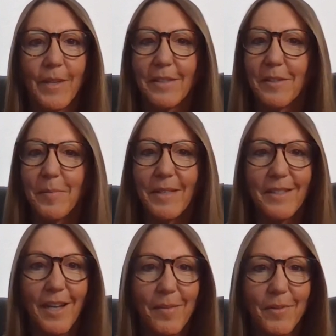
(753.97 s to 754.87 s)
That's the
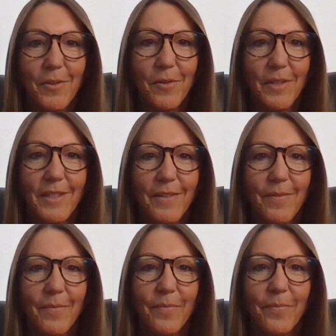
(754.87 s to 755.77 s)
best time to do it.
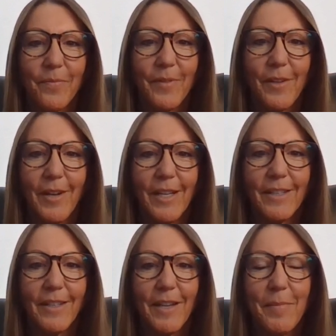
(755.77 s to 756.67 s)
All
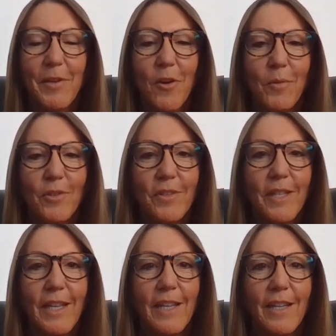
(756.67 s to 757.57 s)
right. Let me know what you
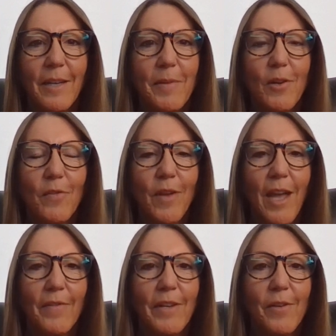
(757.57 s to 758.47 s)
think. Let me know if you
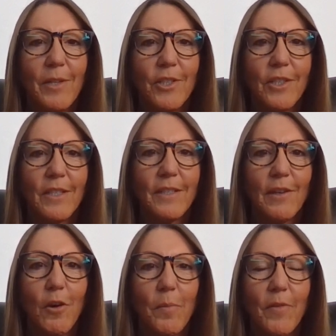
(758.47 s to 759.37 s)
have any questions.
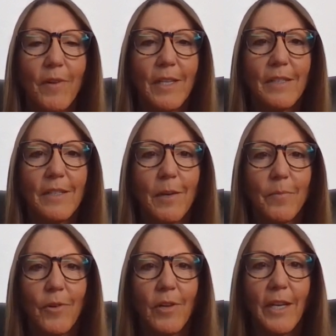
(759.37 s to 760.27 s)
I hope you find this
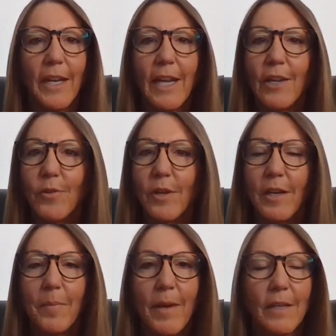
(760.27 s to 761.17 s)
helpful. And again, you can
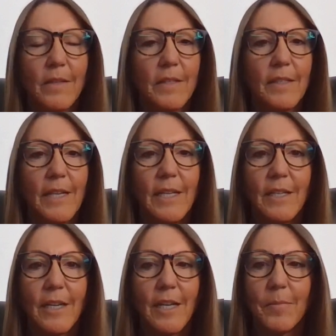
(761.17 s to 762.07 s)
come back to this
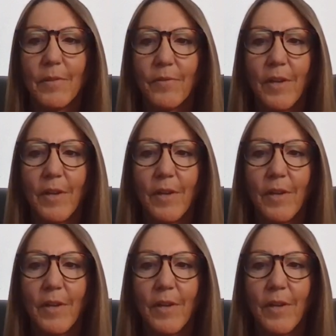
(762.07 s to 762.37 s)
anytime.